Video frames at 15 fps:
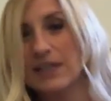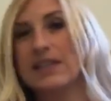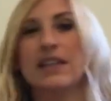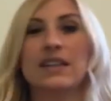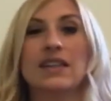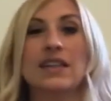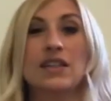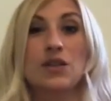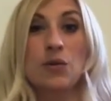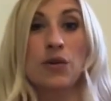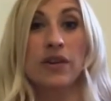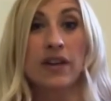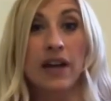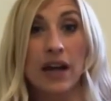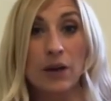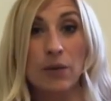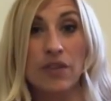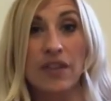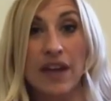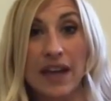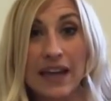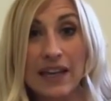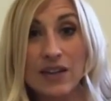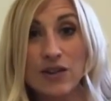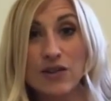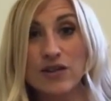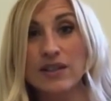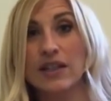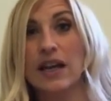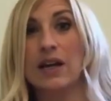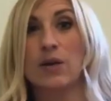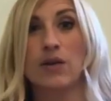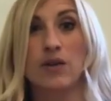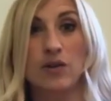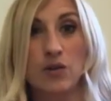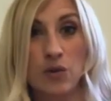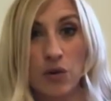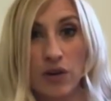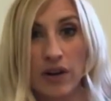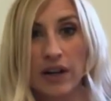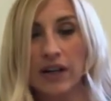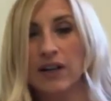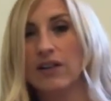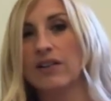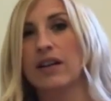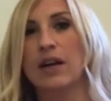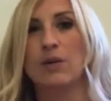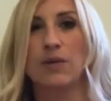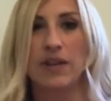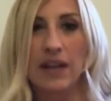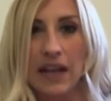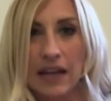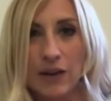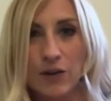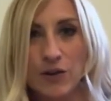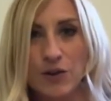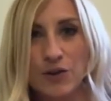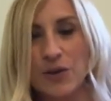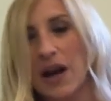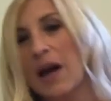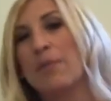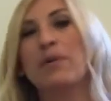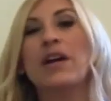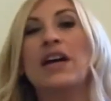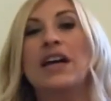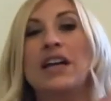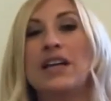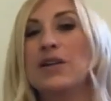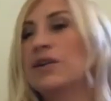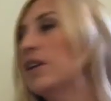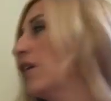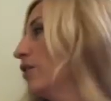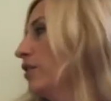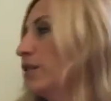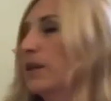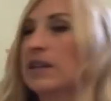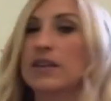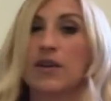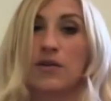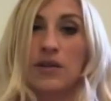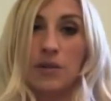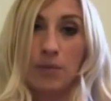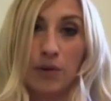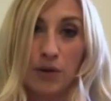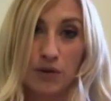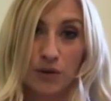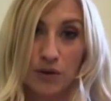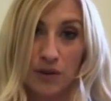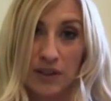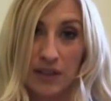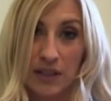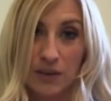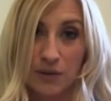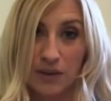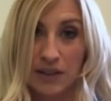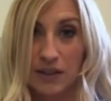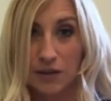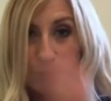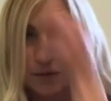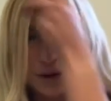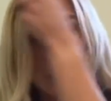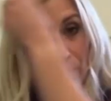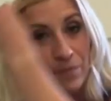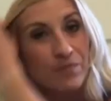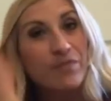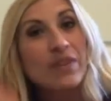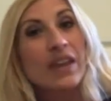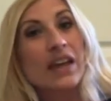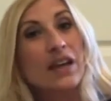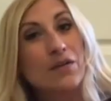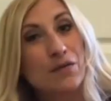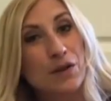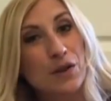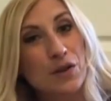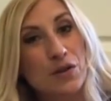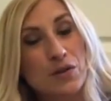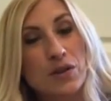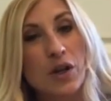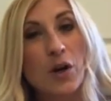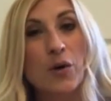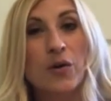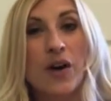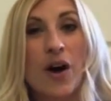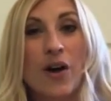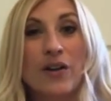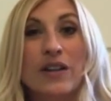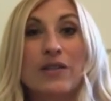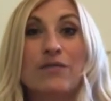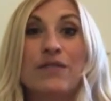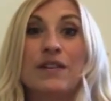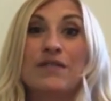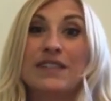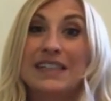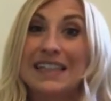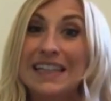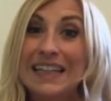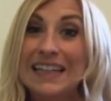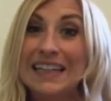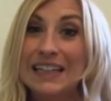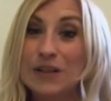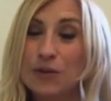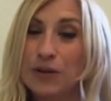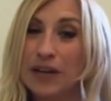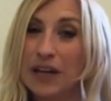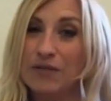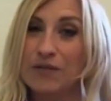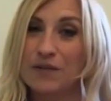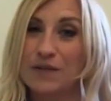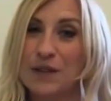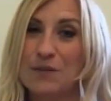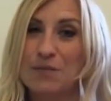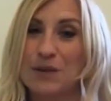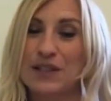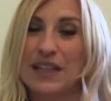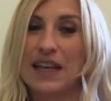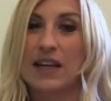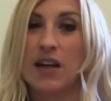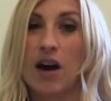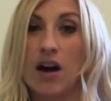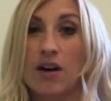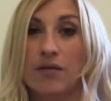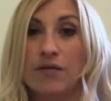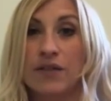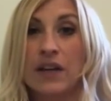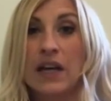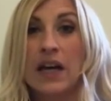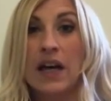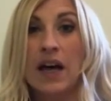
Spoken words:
bands like this, or the kind with the handles, the kind with a door anchor, the kind with an ankle strap, you can also get those at ProSource. That's where these are from. If you use code Holly15, you will get 15% off